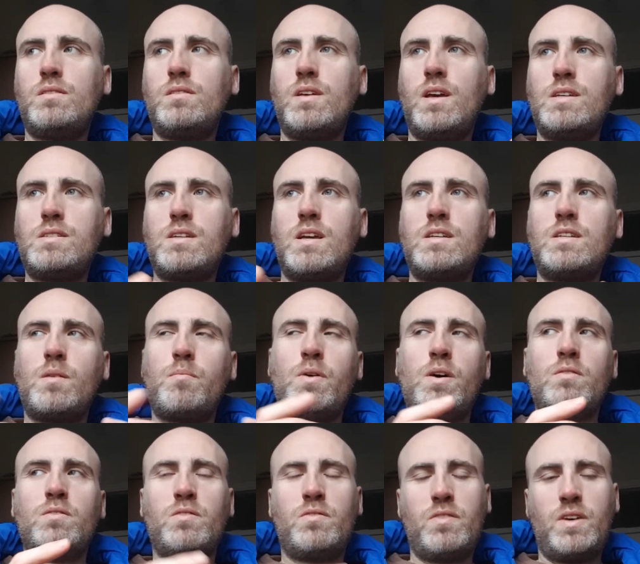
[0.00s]
it's a bit
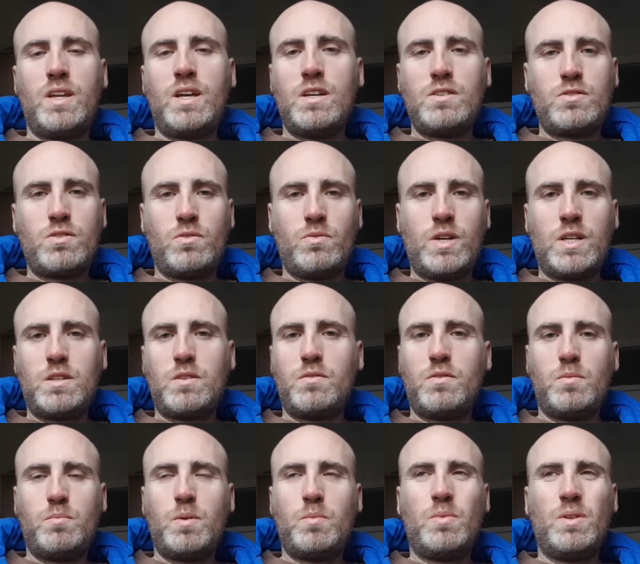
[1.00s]
of a financial risk
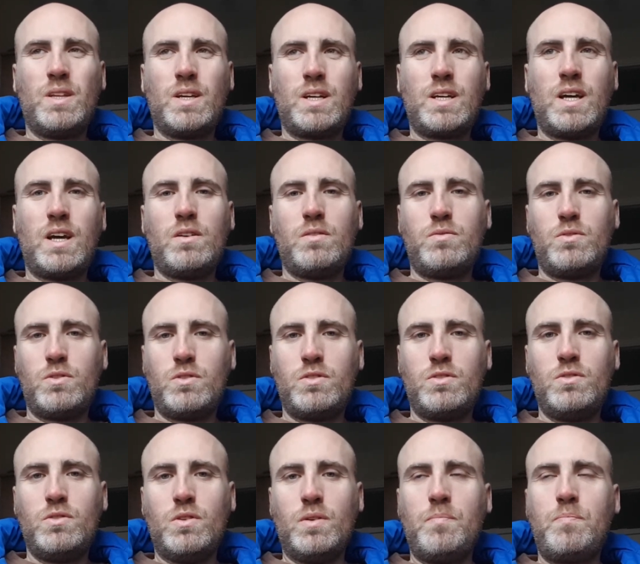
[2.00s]
for people that can't afford to
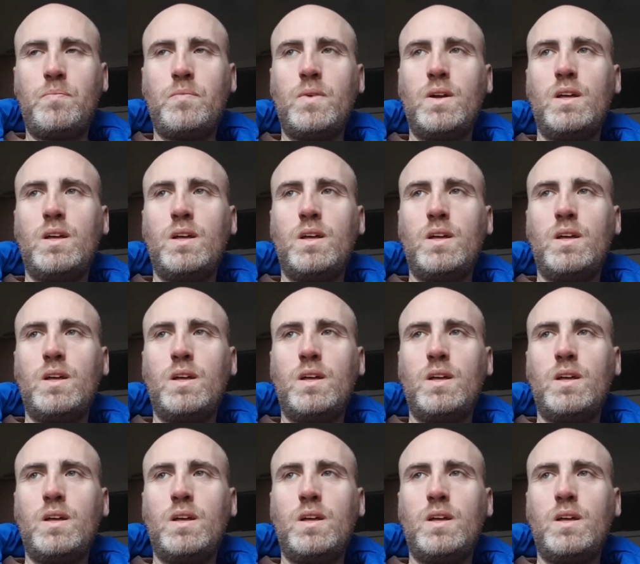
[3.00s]
do it.